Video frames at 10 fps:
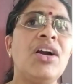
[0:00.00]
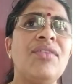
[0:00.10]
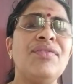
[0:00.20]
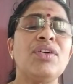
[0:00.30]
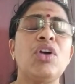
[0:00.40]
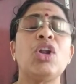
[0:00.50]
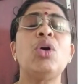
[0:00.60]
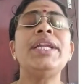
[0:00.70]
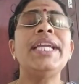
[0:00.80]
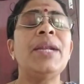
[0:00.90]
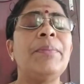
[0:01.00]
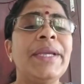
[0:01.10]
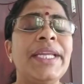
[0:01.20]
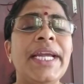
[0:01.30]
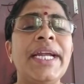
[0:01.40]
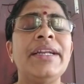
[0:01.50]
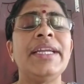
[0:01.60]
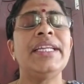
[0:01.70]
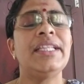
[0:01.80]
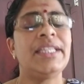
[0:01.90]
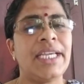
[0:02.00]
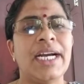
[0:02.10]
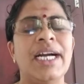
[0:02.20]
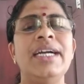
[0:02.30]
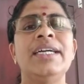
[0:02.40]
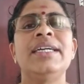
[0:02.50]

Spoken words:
of colonial period in India